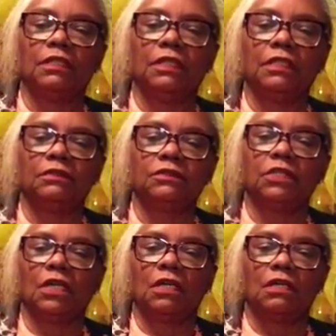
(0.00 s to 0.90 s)
it
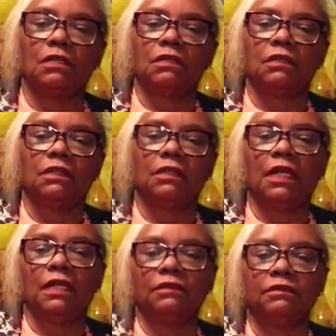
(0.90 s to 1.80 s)

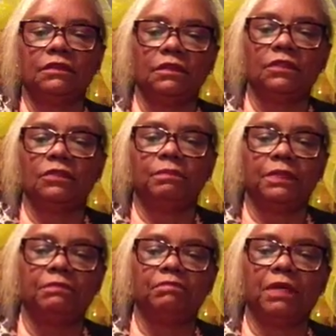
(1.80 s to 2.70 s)
has a little
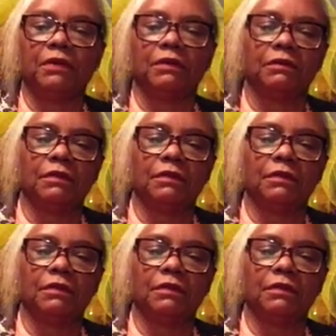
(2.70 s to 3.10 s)
bit better